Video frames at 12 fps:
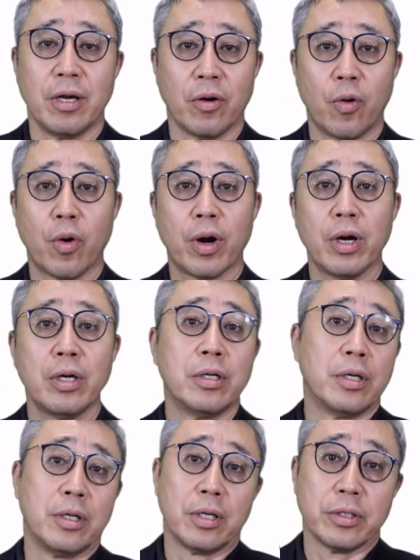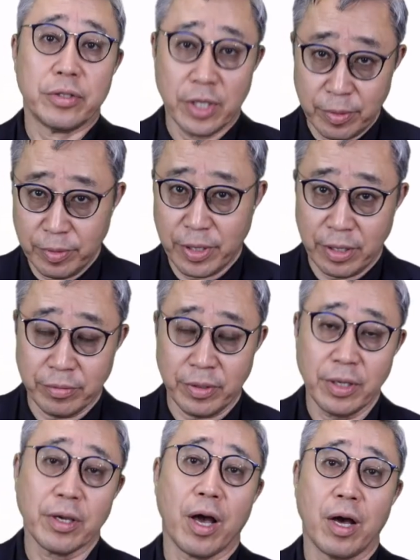or dividend
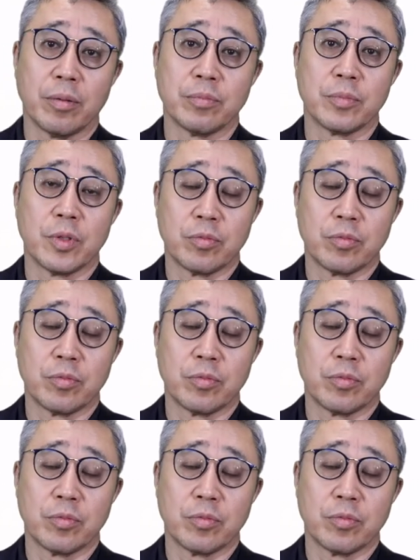income